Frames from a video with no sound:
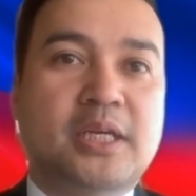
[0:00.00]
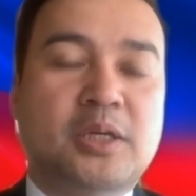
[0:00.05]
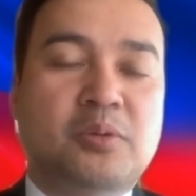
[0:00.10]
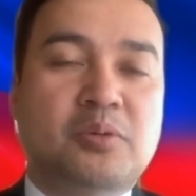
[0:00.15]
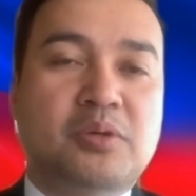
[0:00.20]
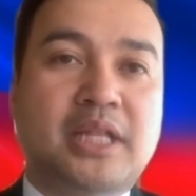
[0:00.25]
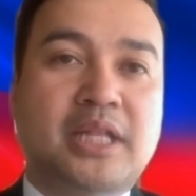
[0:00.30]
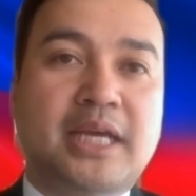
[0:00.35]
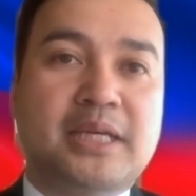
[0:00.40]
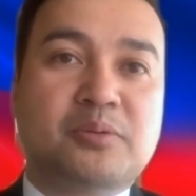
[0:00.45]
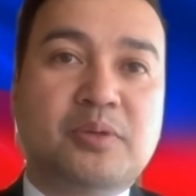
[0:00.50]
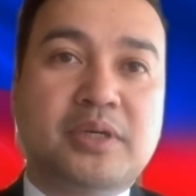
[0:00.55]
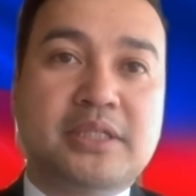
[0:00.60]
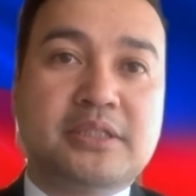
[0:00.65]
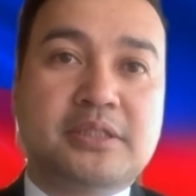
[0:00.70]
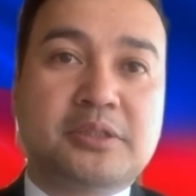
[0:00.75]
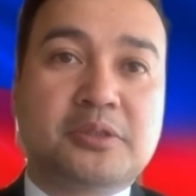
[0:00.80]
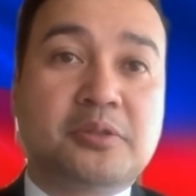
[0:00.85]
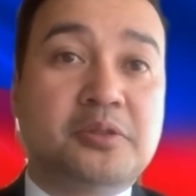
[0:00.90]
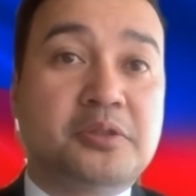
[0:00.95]
We
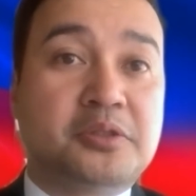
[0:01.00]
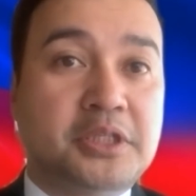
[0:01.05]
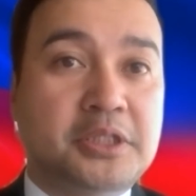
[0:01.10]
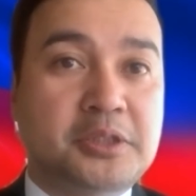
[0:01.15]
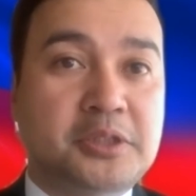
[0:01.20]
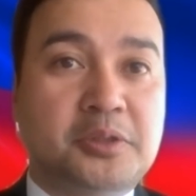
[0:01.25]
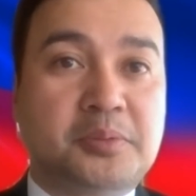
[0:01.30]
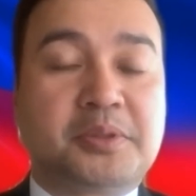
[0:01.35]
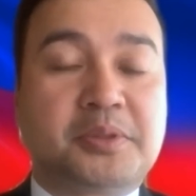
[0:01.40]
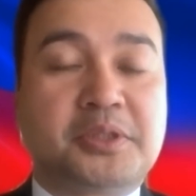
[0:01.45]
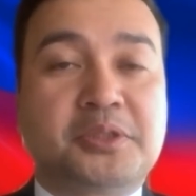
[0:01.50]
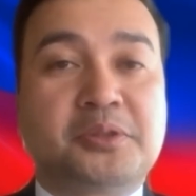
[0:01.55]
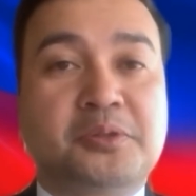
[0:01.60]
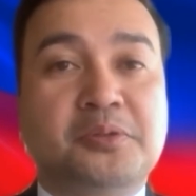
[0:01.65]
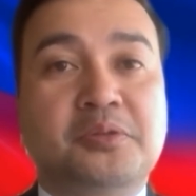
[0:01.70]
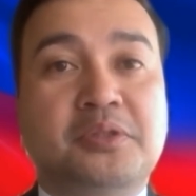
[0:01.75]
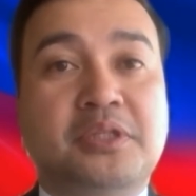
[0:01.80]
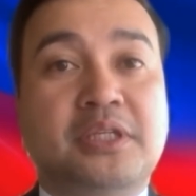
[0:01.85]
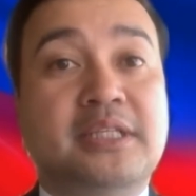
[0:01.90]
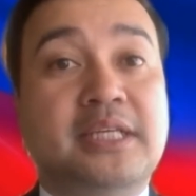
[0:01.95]
likewise continue to
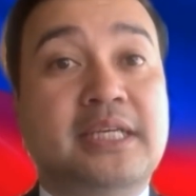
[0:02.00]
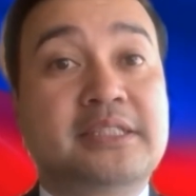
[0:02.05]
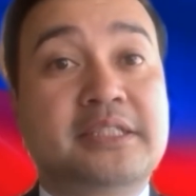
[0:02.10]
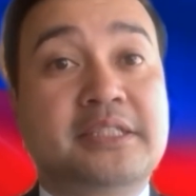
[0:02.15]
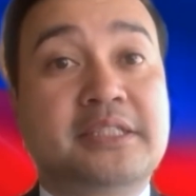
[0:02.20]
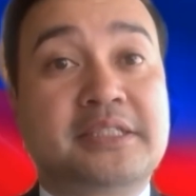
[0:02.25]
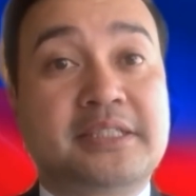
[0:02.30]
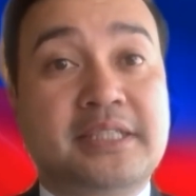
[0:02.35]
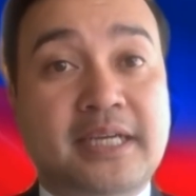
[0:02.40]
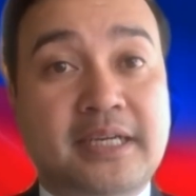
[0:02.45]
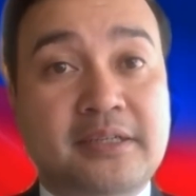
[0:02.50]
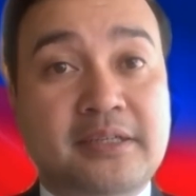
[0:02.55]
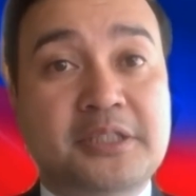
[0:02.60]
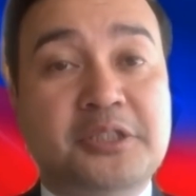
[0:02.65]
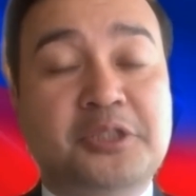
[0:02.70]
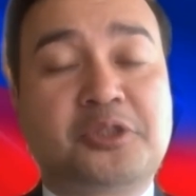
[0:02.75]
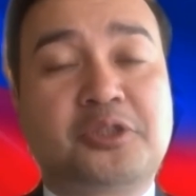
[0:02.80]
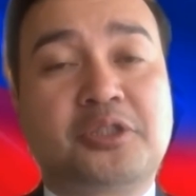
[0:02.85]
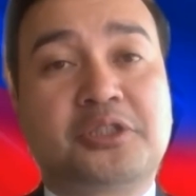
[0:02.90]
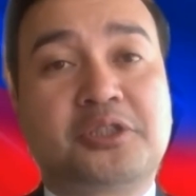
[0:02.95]
pursue the necessary
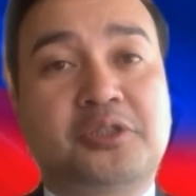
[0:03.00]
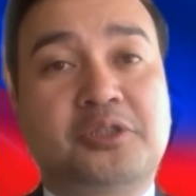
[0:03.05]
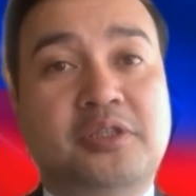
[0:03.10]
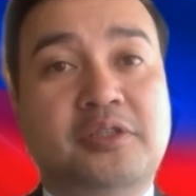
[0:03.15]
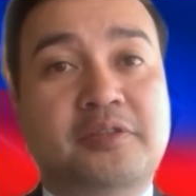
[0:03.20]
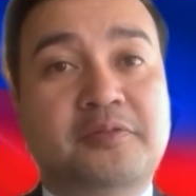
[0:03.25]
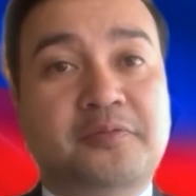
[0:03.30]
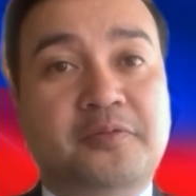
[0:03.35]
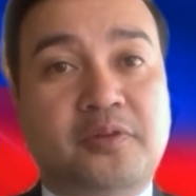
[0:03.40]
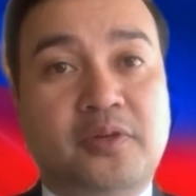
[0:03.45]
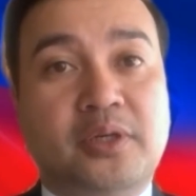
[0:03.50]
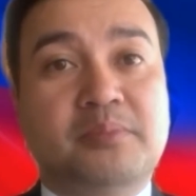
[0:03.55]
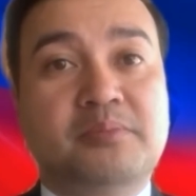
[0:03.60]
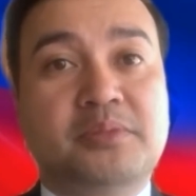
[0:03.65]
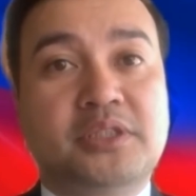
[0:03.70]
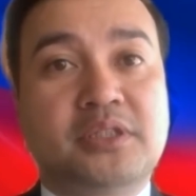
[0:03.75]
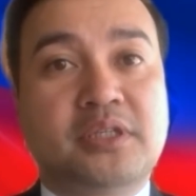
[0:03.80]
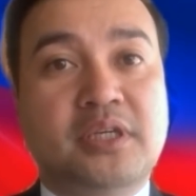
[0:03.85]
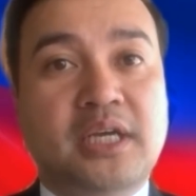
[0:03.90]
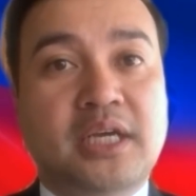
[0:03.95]
structural
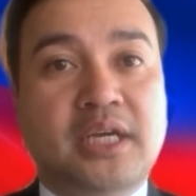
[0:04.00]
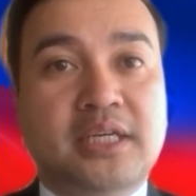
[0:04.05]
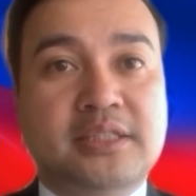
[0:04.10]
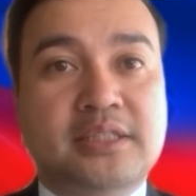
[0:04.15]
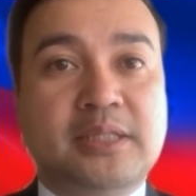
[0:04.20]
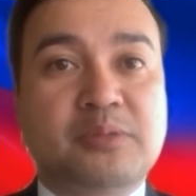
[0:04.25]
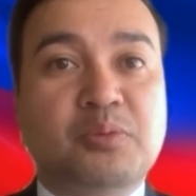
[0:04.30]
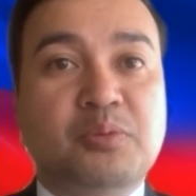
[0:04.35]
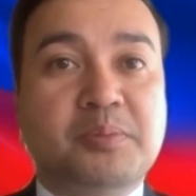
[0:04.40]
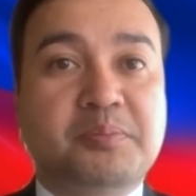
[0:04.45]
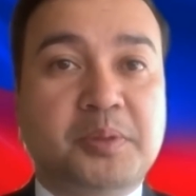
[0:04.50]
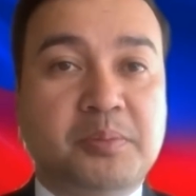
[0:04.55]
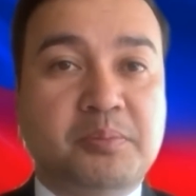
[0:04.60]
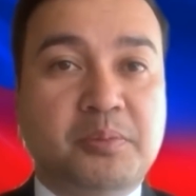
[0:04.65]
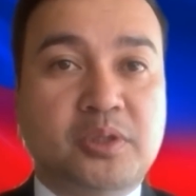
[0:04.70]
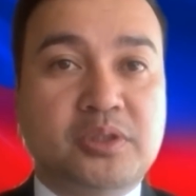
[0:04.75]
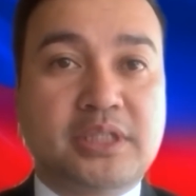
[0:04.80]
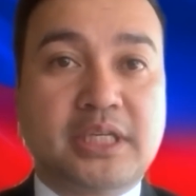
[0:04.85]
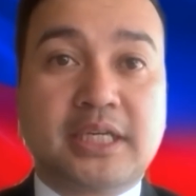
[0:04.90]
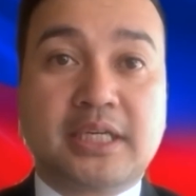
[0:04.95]
reforms that will
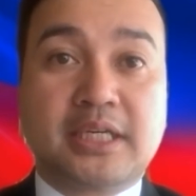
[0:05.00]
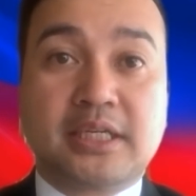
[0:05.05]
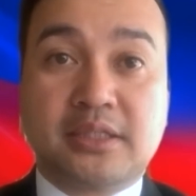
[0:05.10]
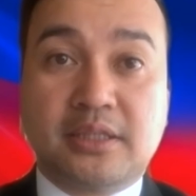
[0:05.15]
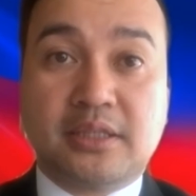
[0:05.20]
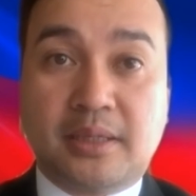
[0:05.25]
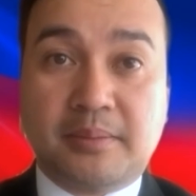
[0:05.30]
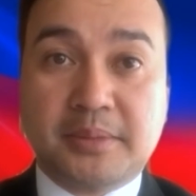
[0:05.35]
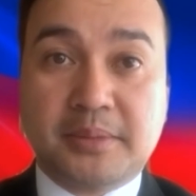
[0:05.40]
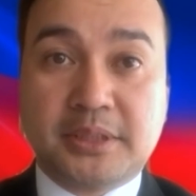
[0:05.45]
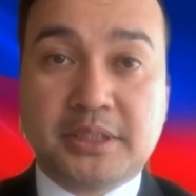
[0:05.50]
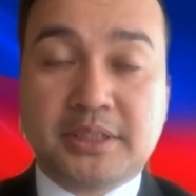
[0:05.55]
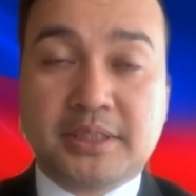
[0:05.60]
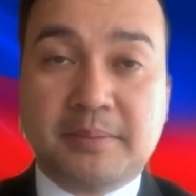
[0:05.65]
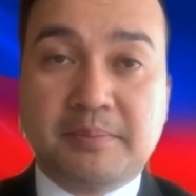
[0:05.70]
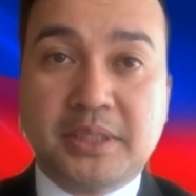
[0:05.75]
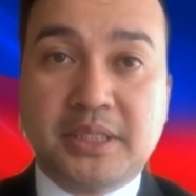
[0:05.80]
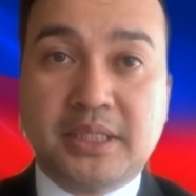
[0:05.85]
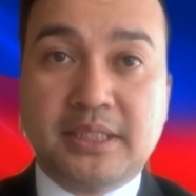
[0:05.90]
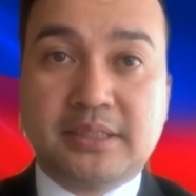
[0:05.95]
promote economic
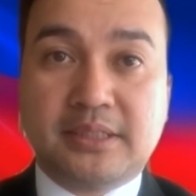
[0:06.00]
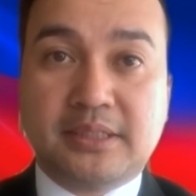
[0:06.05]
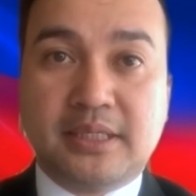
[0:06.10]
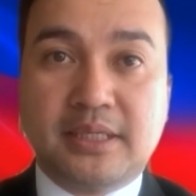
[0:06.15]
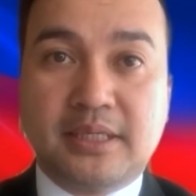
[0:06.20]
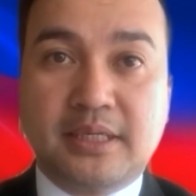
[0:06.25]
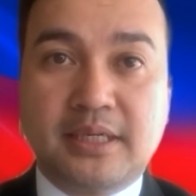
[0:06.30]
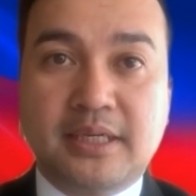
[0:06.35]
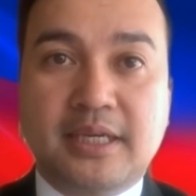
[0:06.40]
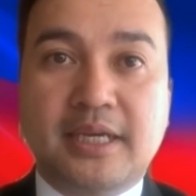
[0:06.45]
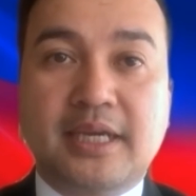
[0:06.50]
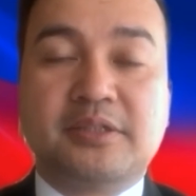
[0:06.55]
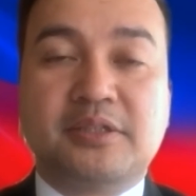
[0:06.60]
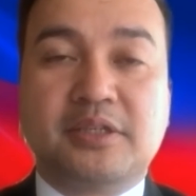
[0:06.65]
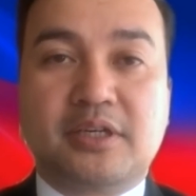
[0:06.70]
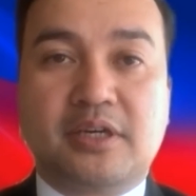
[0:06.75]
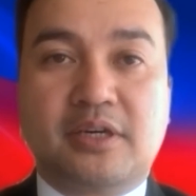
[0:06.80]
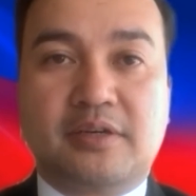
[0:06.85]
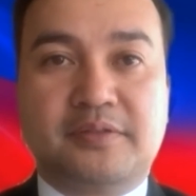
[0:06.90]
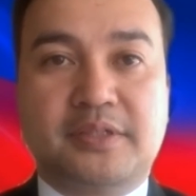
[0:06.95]
stability and
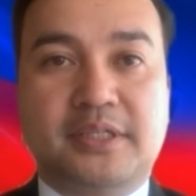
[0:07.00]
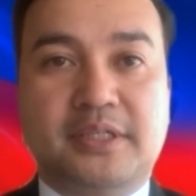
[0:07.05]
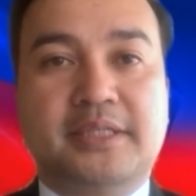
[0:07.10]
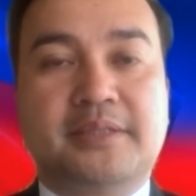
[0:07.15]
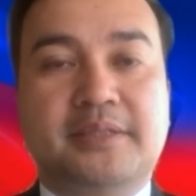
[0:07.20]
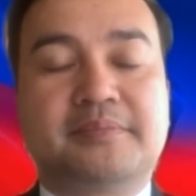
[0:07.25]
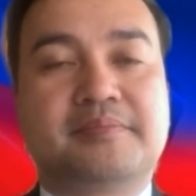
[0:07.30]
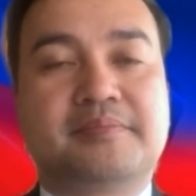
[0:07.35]
recovery.